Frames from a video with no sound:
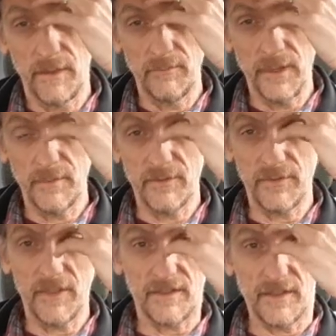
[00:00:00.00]
Maybe if
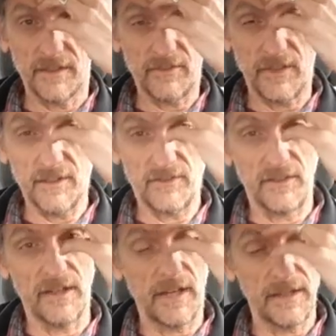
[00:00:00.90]
that thing decides to
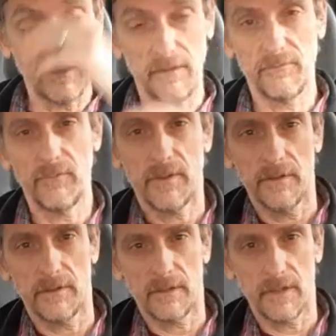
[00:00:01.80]
die, I'll
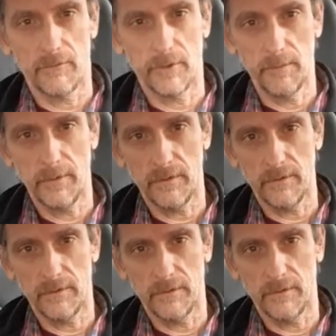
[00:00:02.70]
either get a rebuilt,